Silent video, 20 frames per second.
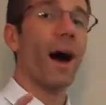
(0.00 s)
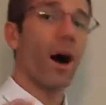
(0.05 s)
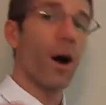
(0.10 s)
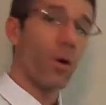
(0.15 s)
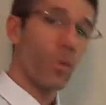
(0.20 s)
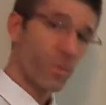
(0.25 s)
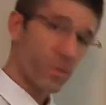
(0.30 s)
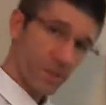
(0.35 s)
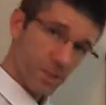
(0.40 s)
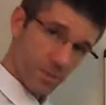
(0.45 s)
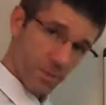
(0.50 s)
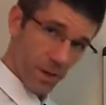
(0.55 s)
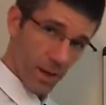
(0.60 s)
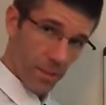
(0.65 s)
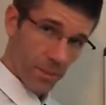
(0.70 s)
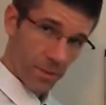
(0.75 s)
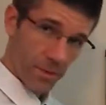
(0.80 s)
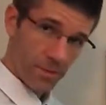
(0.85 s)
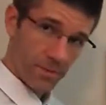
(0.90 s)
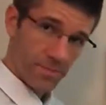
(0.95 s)
On this
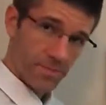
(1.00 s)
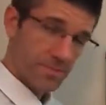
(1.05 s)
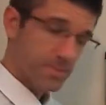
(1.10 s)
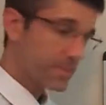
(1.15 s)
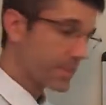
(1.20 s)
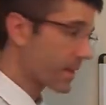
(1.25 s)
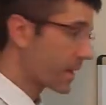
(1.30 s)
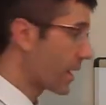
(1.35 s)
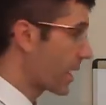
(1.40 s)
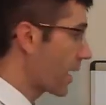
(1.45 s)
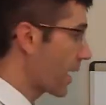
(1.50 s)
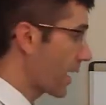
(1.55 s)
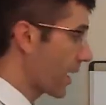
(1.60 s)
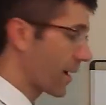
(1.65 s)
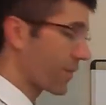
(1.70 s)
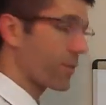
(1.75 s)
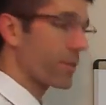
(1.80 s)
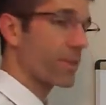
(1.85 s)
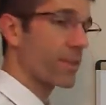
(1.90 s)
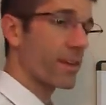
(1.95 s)
paper,
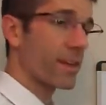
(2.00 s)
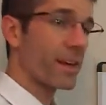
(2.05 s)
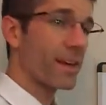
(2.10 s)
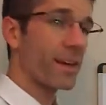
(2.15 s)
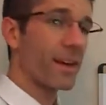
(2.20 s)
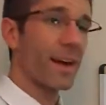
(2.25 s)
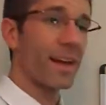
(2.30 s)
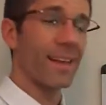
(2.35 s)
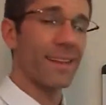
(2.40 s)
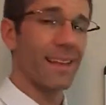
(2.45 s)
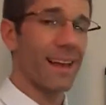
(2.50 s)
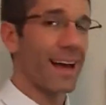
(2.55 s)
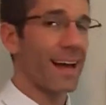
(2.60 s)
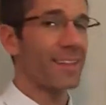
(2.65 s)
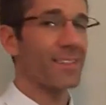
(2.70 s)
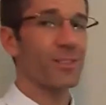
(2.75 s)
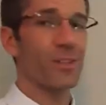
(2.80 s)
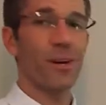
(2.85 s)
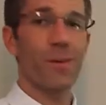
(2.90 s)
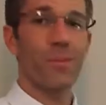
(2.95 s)
everything
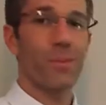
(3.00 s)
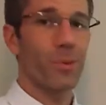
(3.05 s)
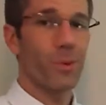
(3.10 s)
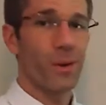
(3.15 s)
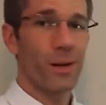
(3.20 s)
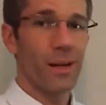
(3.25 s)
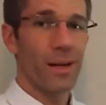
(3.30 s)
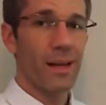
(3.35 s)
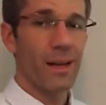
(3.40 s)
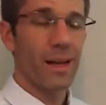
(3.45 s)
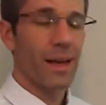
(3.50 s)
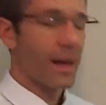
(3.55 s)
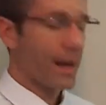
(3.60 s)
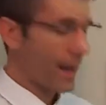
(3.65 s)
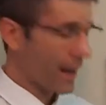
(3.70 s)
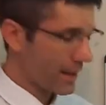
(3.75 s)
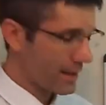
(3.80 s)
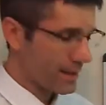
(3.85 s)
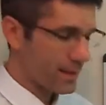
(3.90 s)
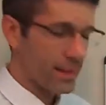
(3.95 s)
lines up pretty
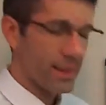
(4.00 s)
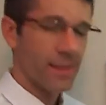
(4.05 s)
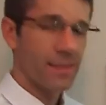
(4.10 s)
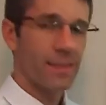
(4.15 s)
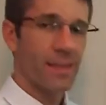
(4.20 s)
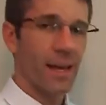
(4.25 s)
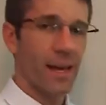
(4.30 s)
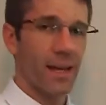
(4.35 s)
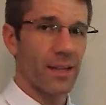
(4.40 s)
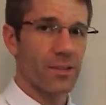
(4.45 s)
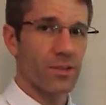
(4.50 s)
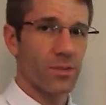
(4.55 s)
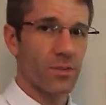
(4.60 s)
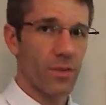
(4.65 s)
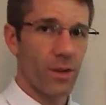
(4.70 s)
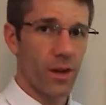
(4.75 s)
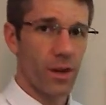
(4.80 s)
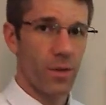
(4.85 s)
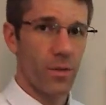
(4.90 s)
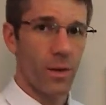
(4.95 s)
and things cancel
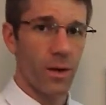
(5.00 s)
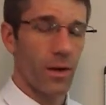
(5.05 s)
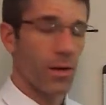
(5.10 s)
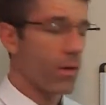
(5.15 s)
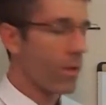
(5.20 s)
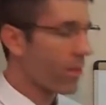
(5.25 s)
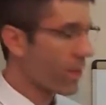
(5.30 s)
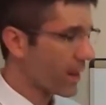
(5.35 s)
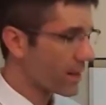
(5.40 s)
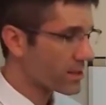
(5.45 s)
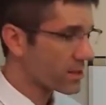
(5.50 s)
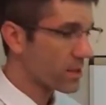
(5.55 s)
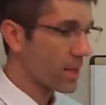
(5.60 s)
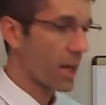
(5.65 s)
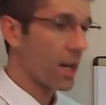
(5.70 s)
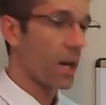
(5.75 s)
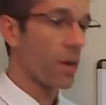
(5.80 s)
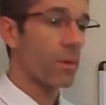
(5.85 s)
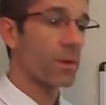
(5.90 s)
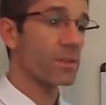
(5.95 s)
very well. That's
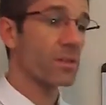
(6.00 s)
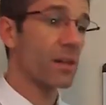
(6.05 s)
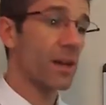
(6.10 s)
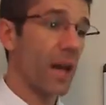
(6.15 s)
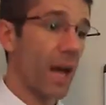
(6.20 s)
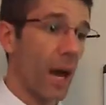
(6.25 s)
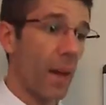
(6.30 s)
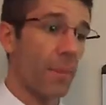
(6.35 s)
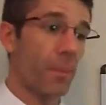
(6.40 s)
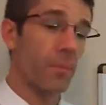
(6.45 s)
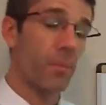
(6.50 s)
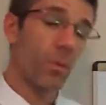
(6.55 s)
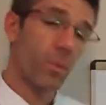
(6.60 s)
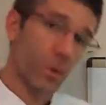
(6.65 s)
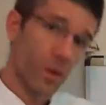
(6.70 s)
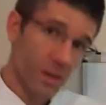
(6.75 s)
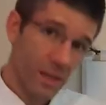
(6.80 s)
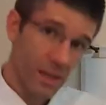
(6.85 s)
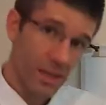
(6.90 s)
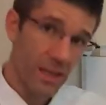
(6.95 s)
not always going to happen, but we're
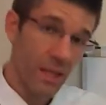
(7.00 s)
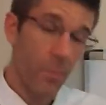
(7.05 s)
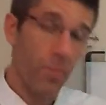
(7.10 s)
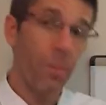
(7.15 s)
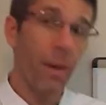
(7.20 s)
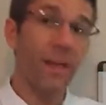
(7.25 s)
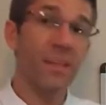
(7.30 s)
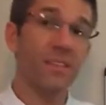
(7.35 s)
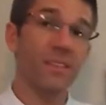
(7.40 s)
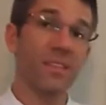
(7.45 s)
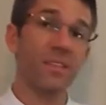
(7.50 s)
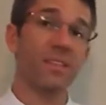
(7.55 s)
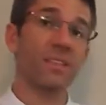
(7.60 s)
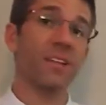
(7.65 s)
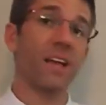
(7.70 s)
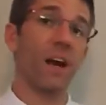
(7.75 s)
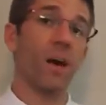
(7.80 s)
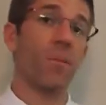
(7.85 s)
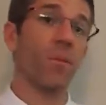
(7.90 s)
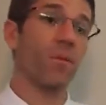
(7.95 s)
going to get the basics
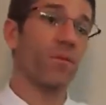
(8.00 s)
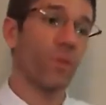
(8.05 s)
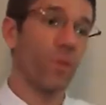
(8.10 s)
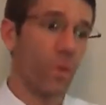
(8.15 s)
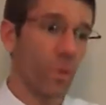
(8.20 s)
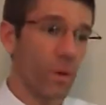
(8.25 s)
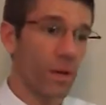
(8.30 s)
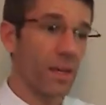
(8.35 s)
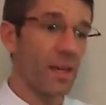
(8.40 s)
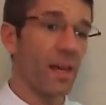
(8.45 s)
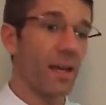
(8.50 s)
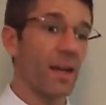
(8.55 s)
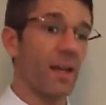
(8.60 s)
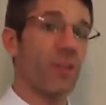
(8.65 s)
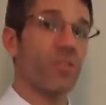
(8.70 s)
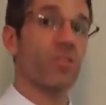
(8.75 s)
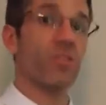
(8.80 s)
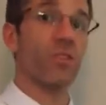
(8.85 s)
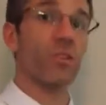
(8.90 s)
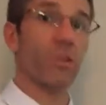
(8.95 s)
down before we get
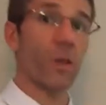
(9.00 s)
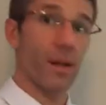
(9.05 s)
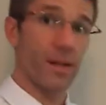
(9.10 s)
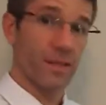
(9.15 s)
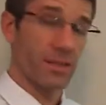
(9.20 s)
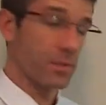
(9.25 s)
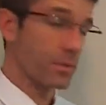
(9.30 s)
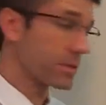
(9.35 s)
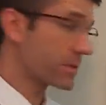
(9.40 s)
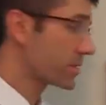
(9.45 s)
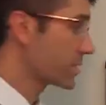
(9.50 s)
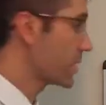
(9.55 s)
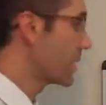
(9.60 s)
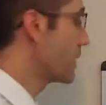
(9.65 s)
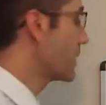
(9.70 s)
into the crazy ones.